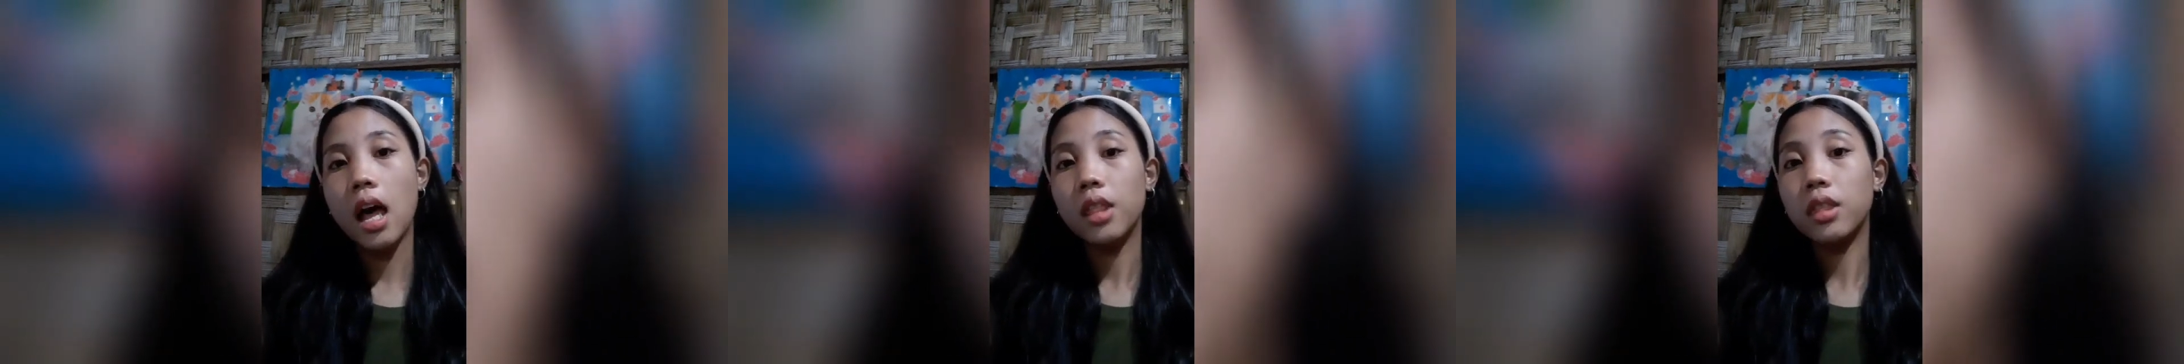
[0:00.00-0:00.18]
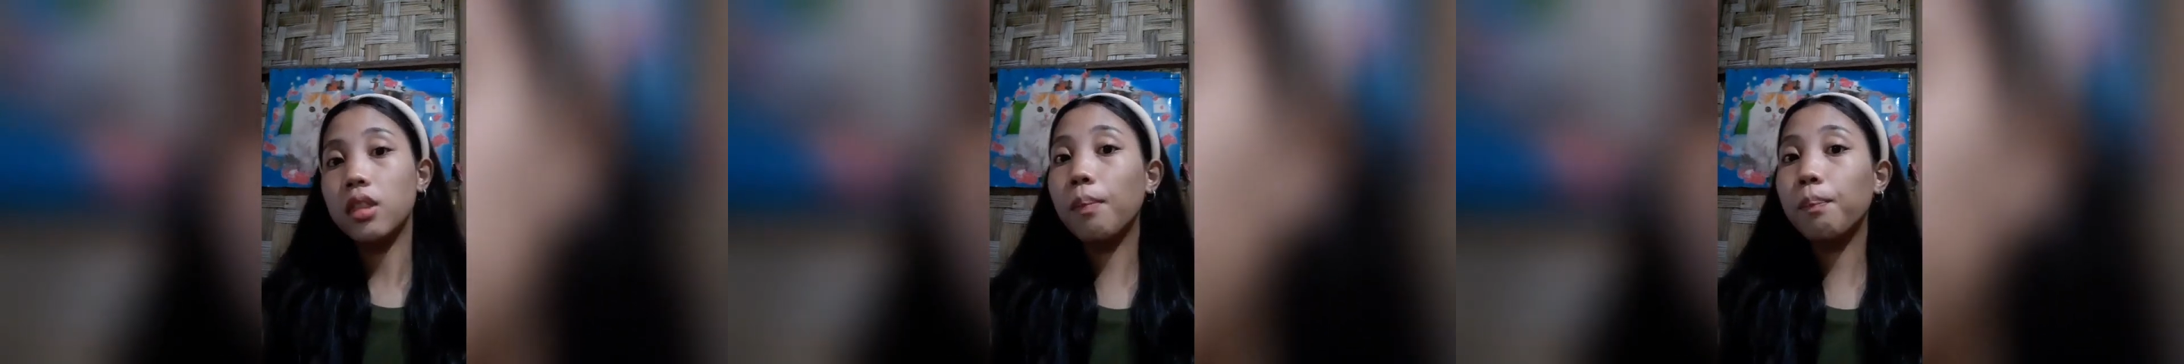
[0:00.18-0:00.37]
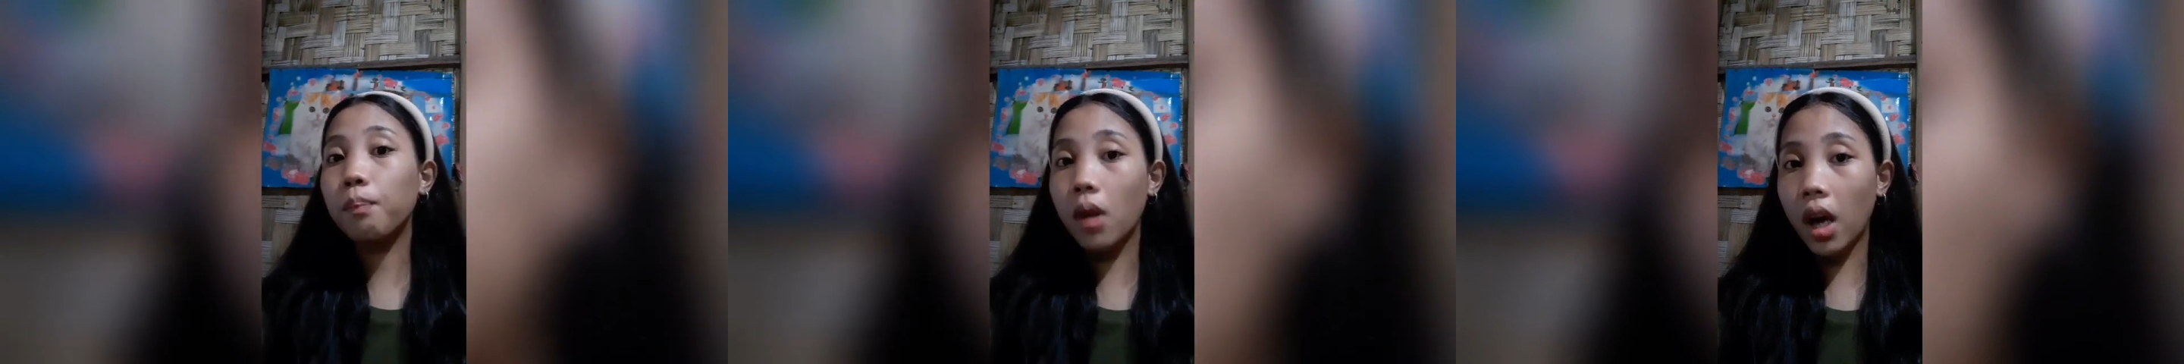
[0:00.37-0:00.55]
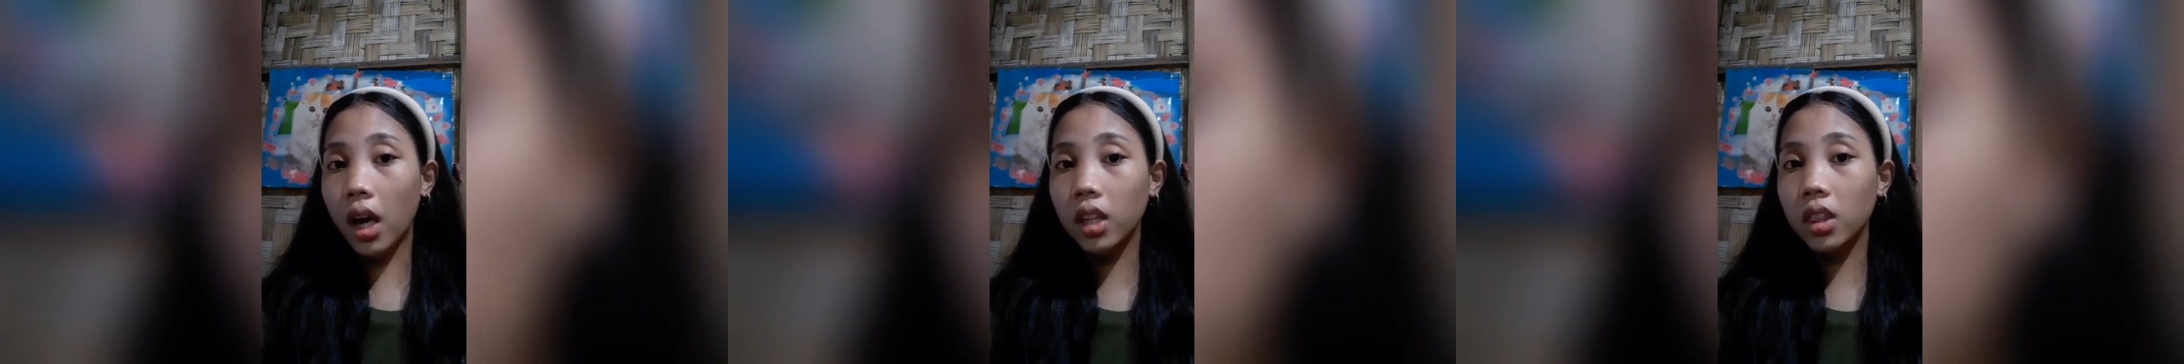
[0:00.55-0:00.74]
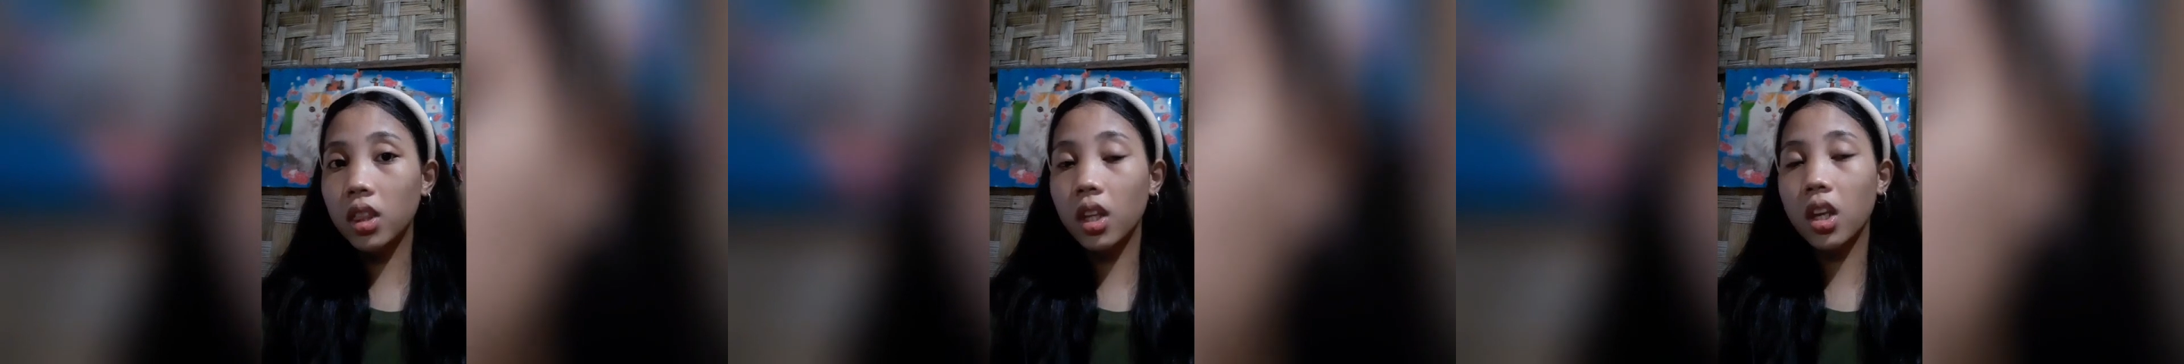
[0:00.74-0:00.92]
the
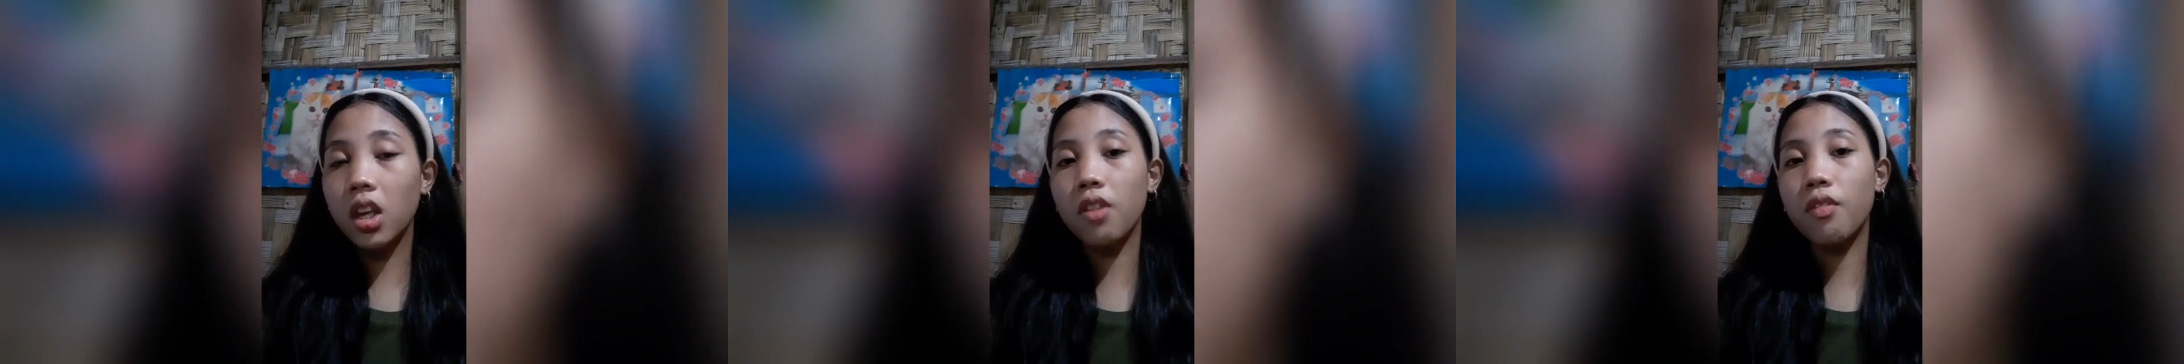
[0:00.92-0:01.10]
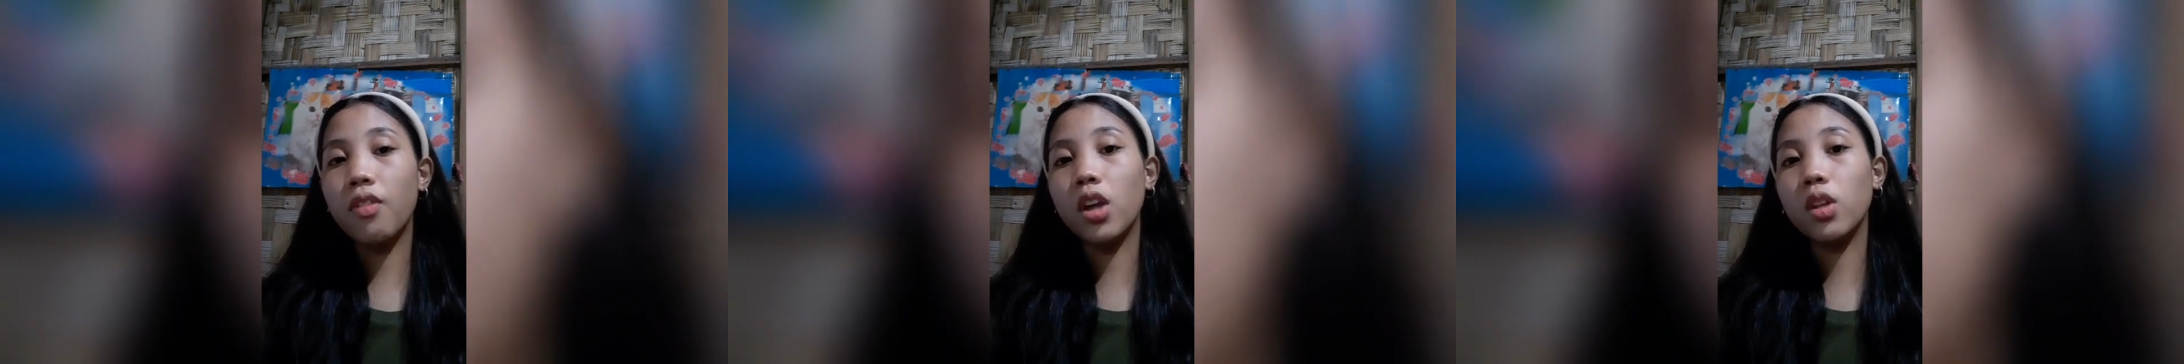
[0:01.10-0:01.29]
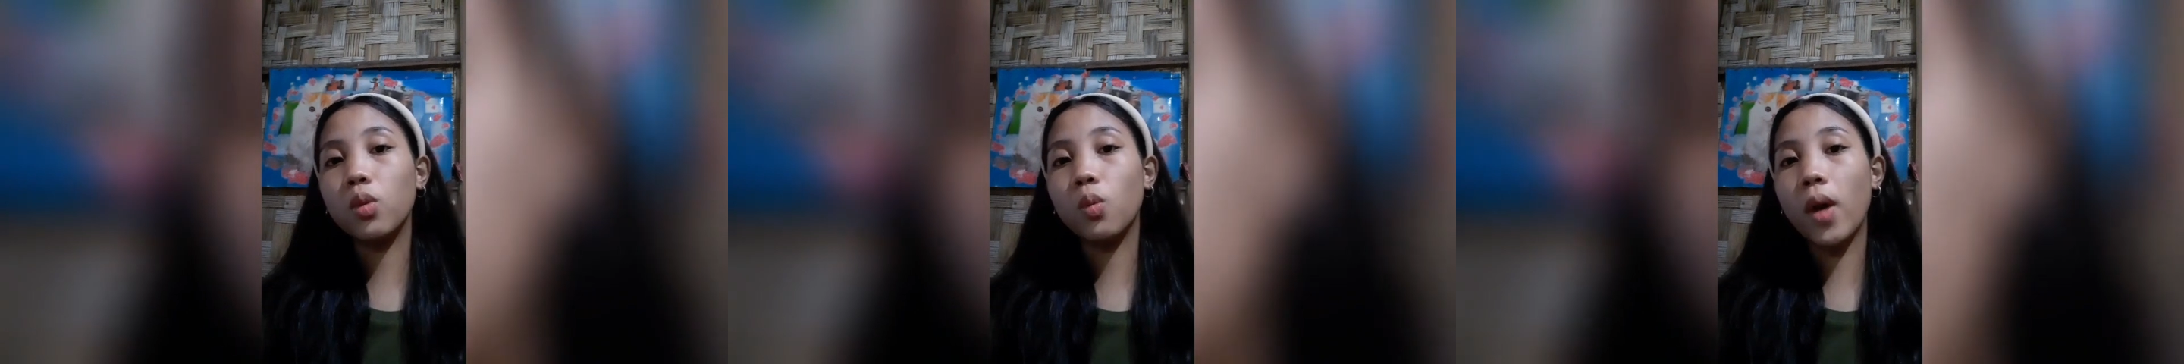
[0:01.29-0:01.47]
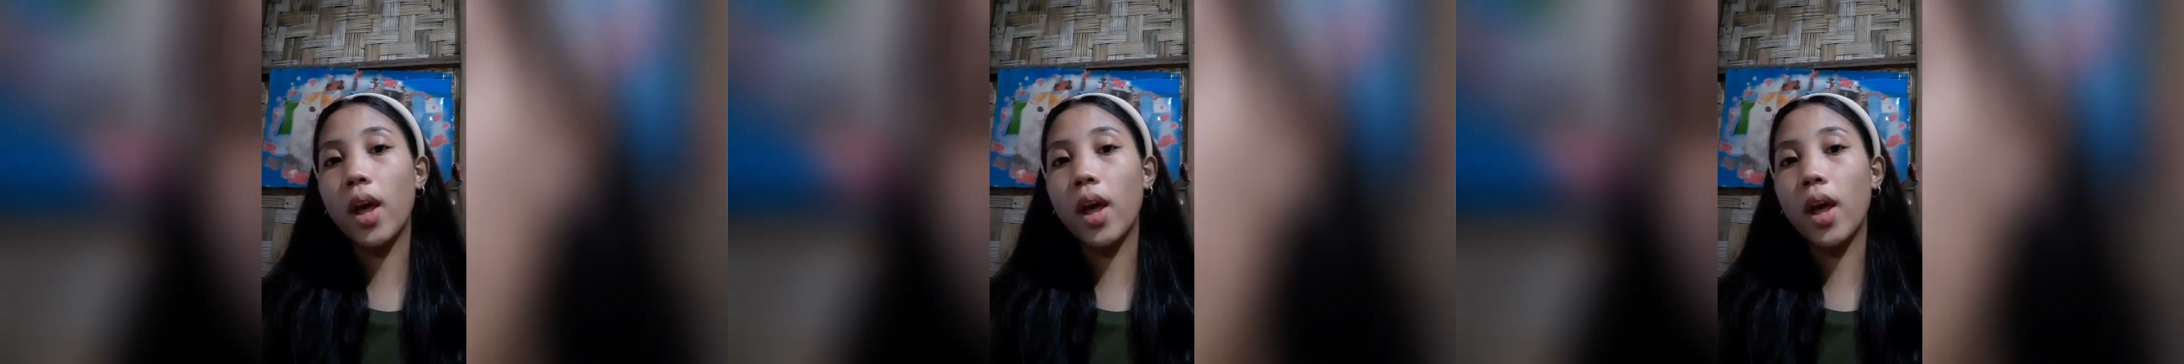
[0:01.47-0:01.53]
plot even